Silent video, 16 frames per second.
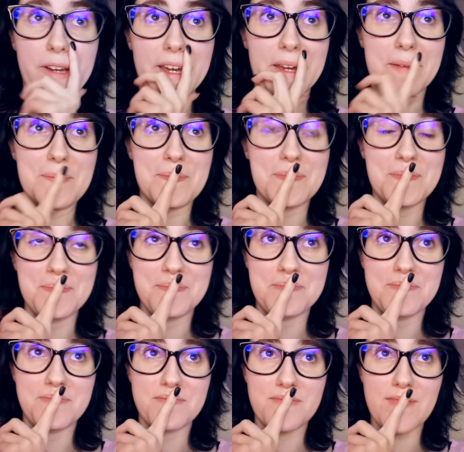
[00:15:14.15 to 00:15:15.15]
Okay.
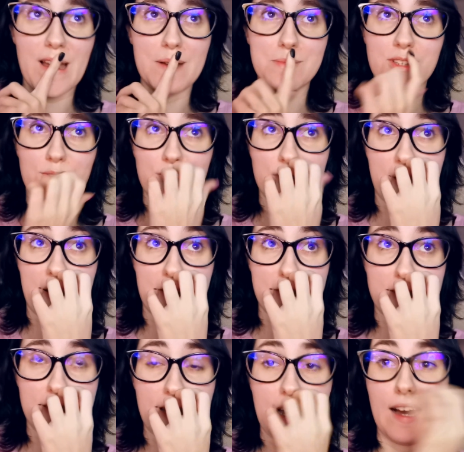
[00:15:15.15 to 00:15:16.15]
I'm so
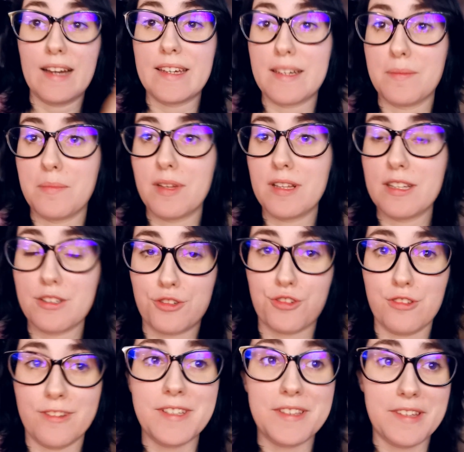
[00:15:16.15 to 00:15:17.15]
scared. I am
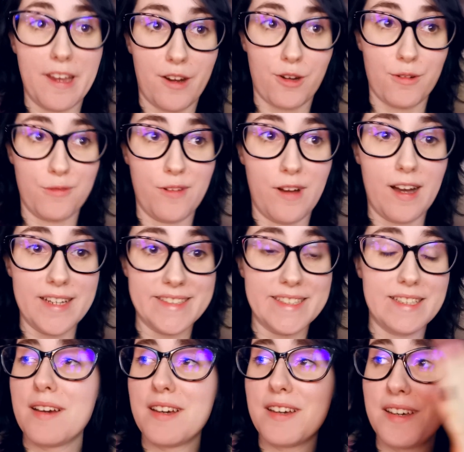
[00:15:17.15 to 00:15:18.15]
literally terrified.
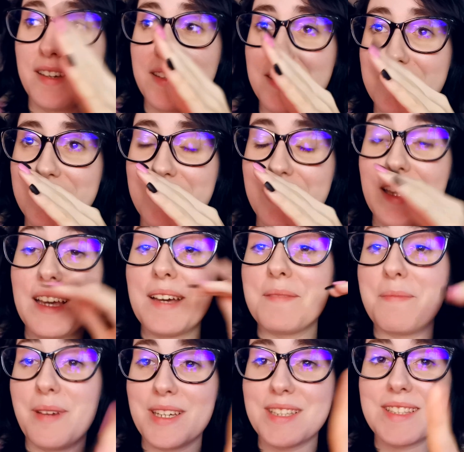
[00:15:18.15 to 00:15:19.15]

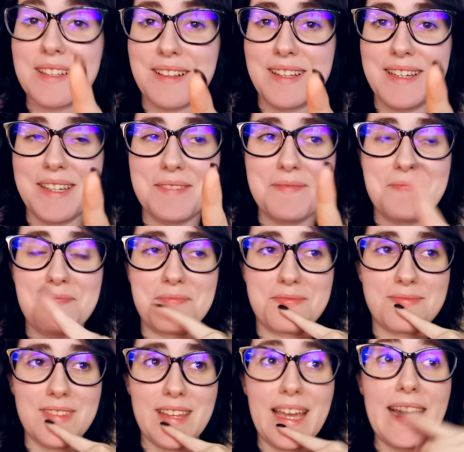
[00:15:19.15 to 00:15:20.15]
Basically,
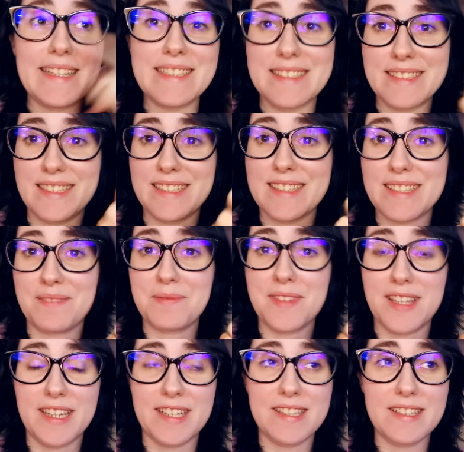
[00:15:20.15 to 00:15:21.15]
Aiden does
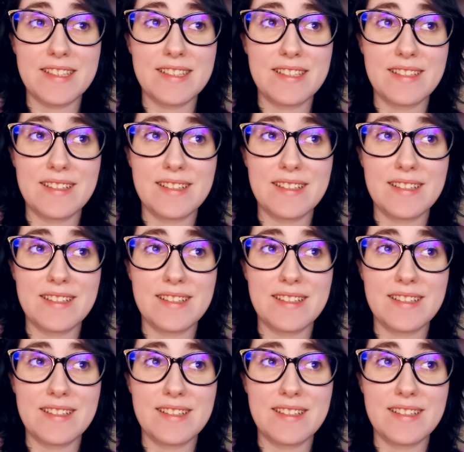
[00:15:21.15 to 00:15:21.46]
something,